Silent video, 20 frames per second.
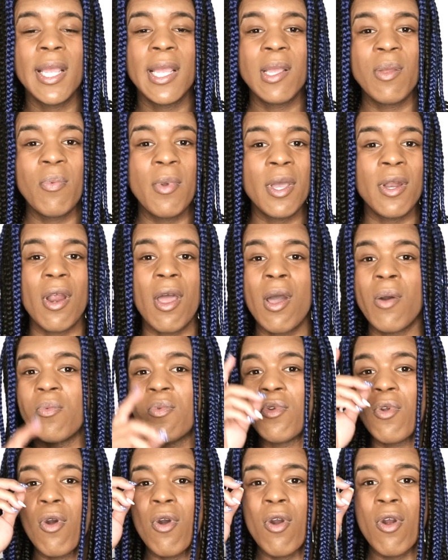He's been
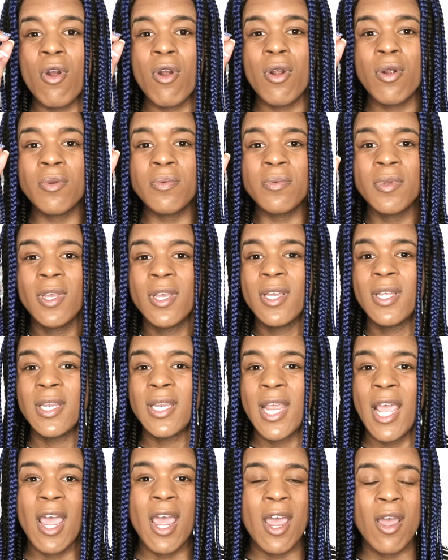up north,
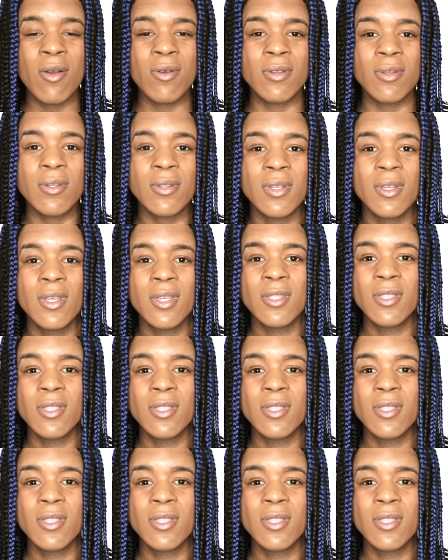down